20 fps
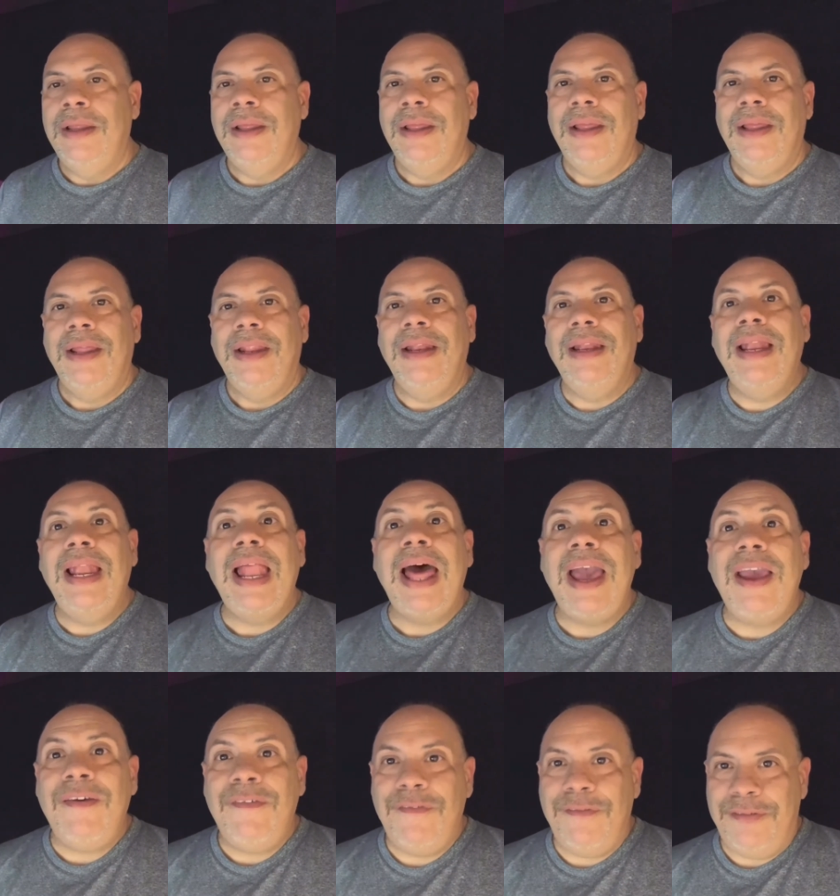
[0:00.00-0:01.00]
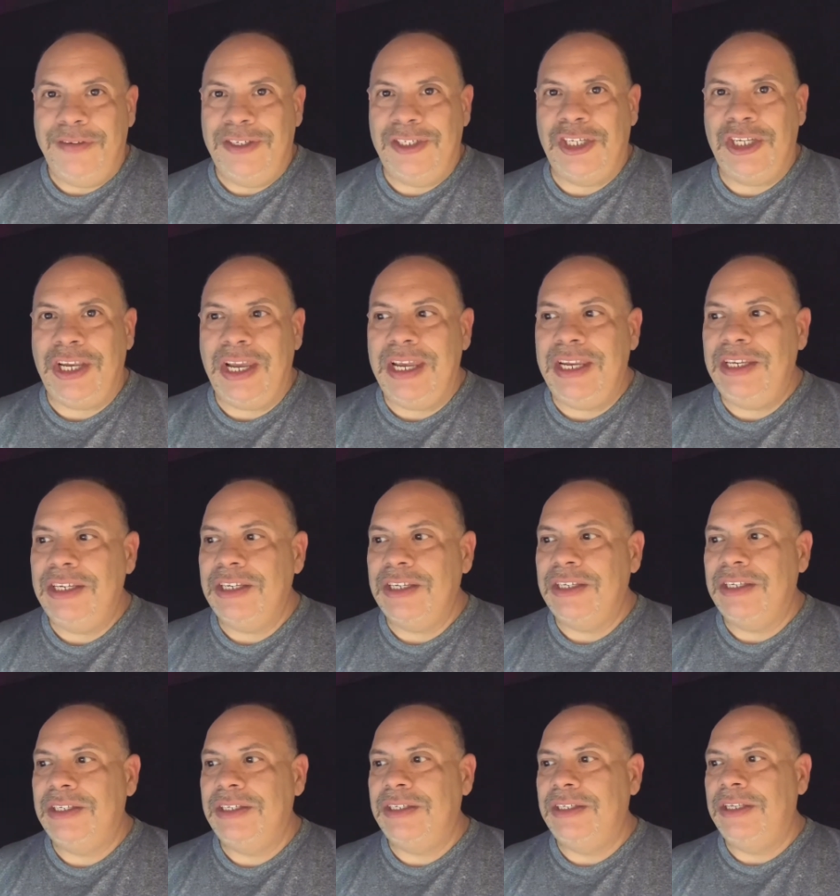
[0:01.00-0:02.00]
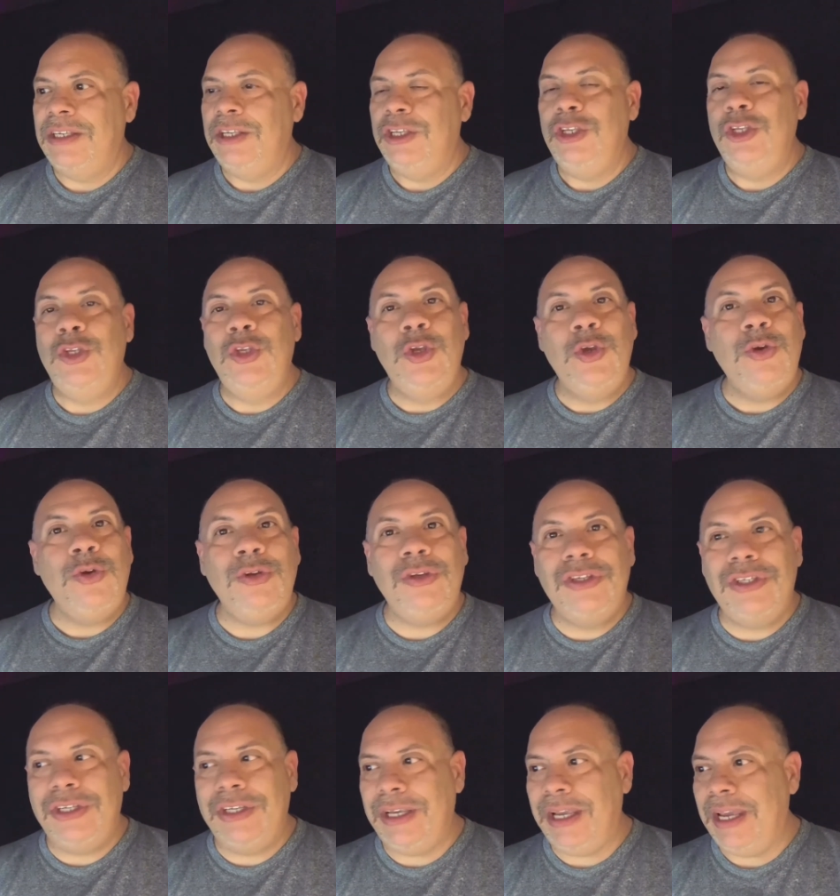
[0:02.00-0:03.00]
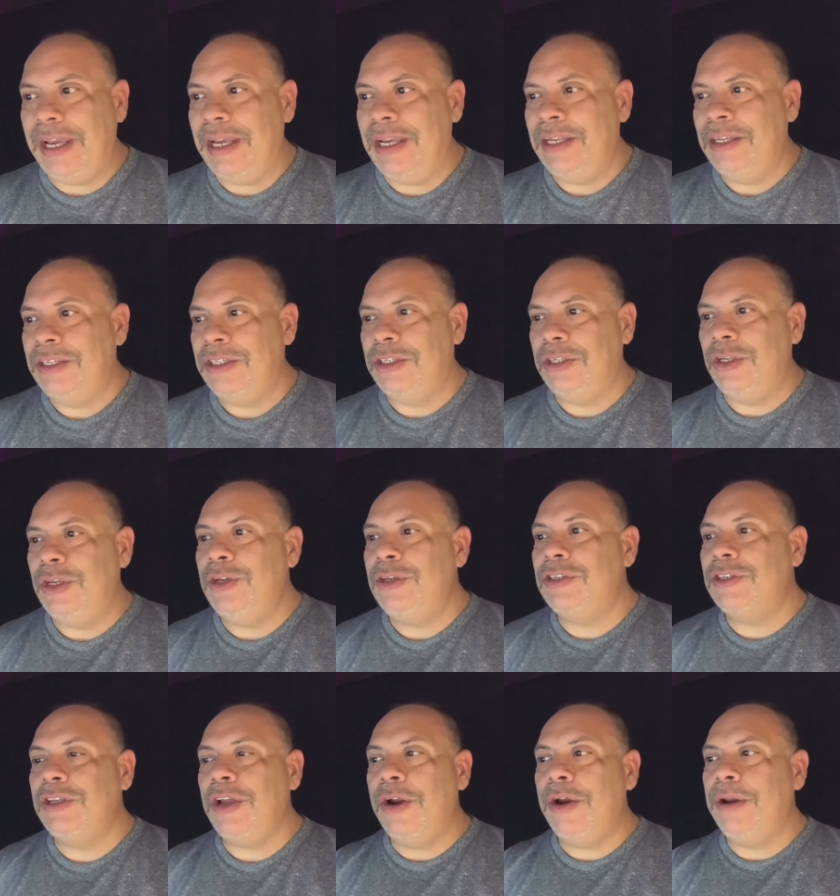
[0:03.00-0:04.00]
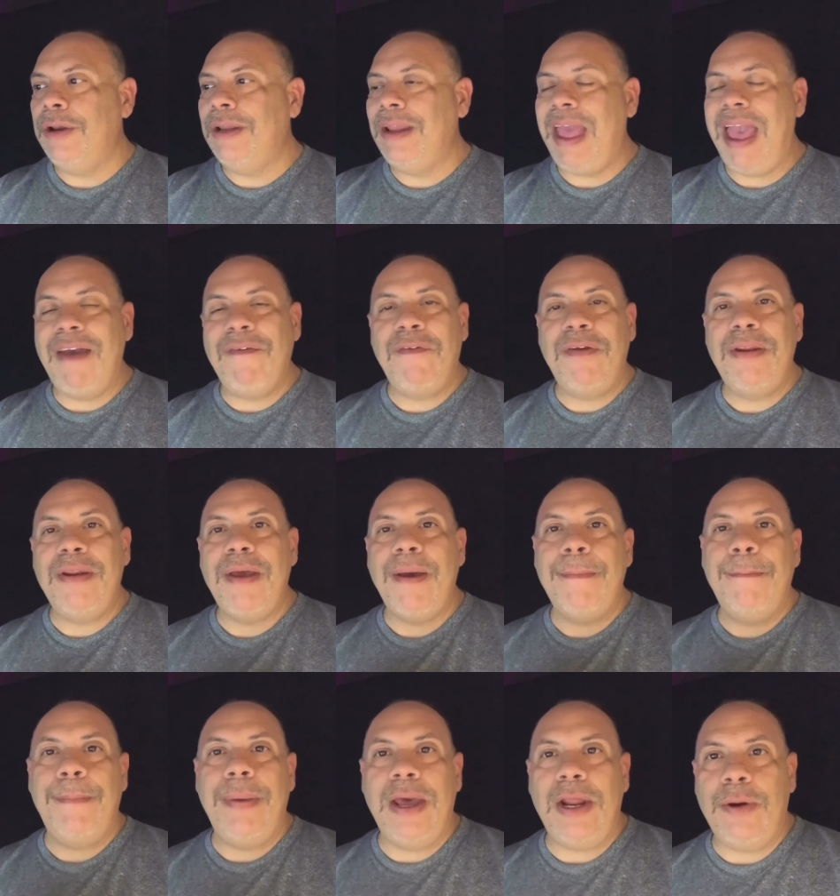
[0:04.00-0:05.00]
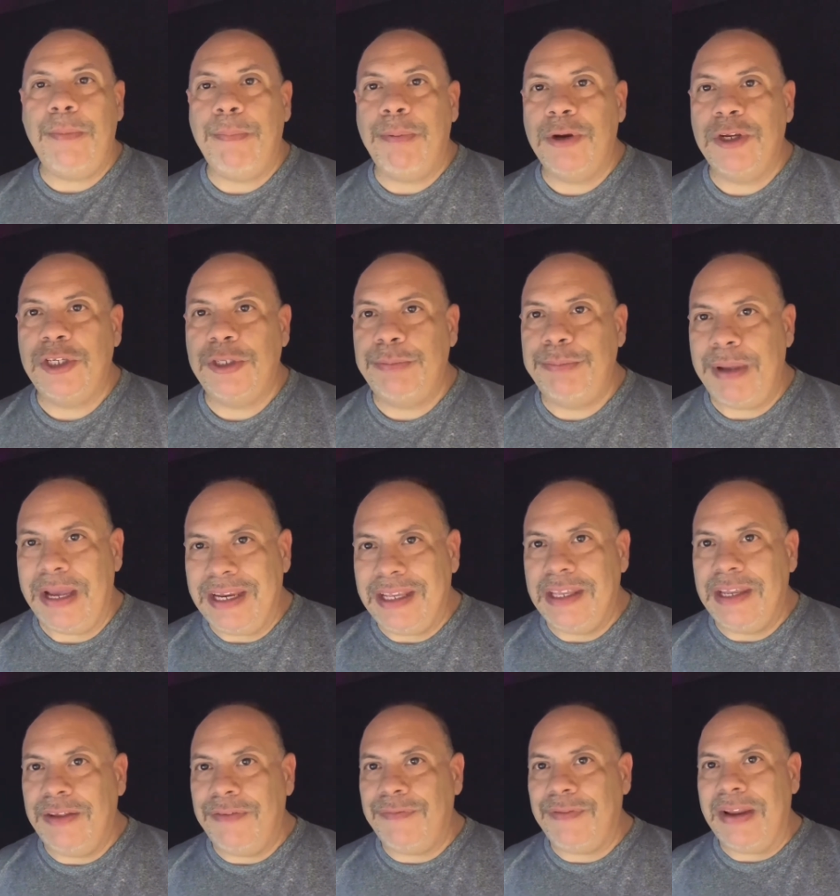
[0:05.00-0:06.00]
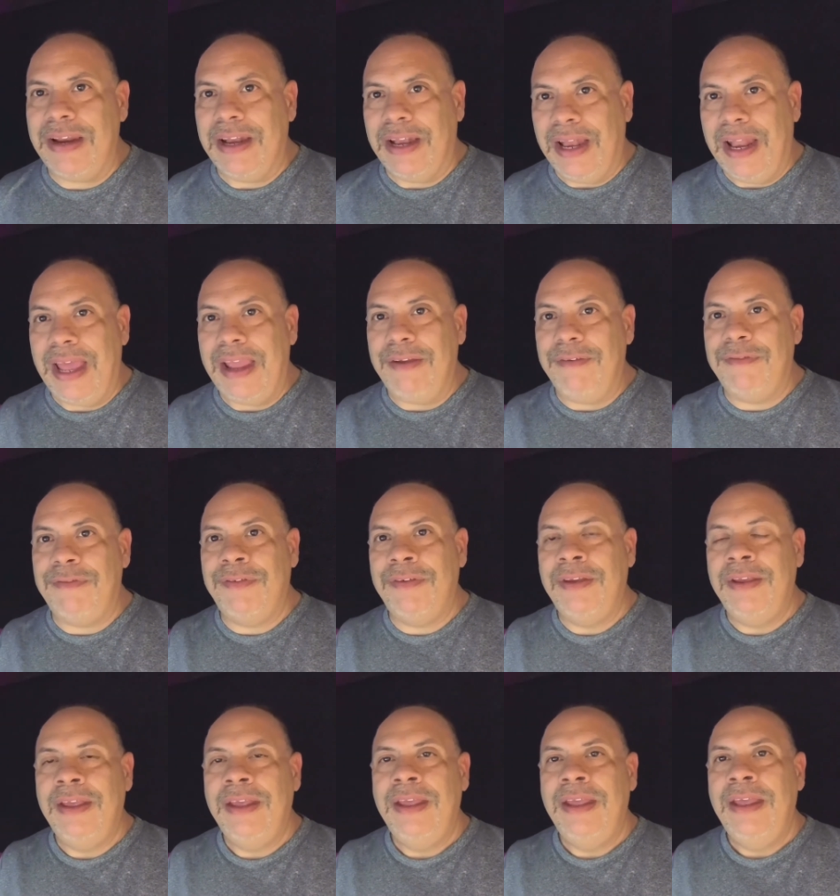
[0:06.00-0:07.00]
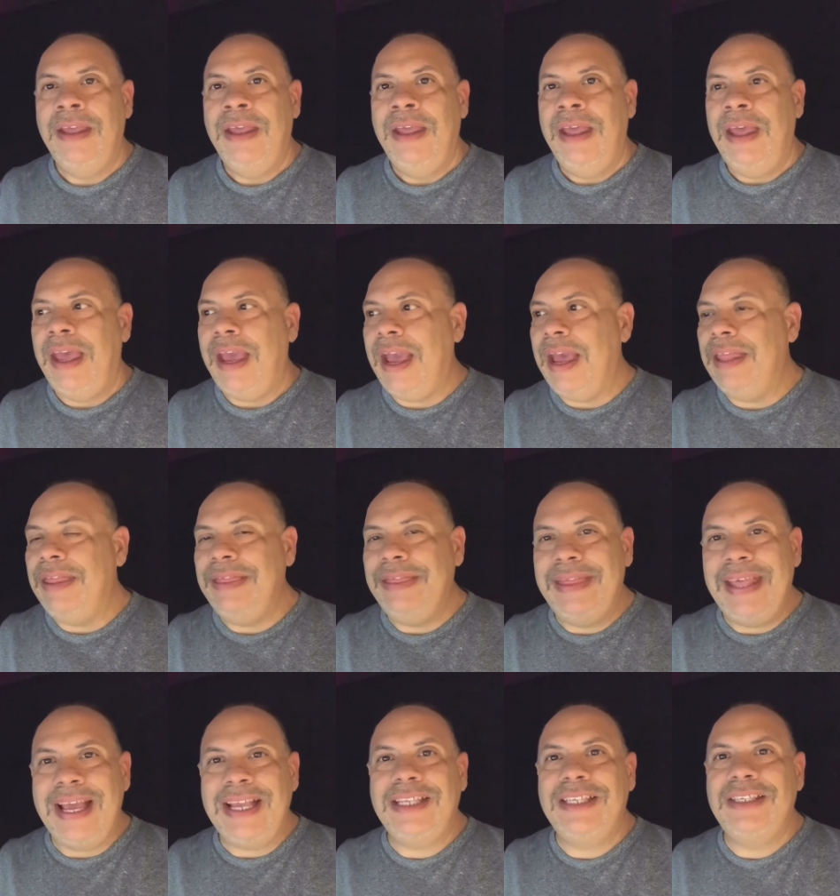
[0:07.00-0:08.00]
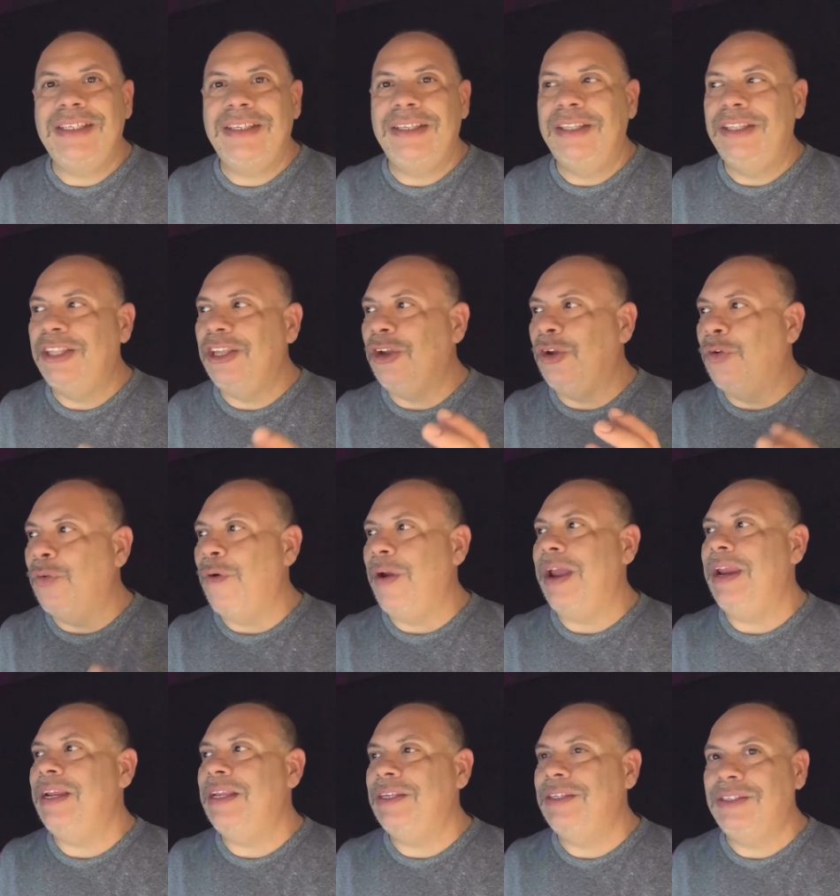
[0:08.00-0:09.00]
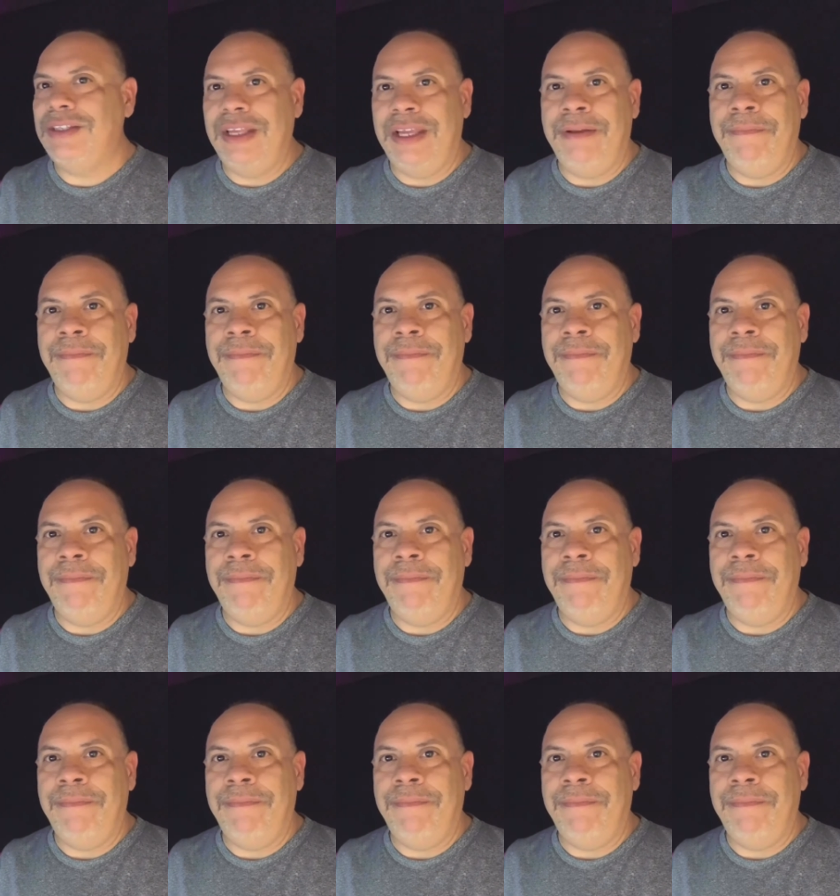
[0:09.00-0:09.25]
Life changes. You change. You start having a better perspective in life. And that's the greatest thing.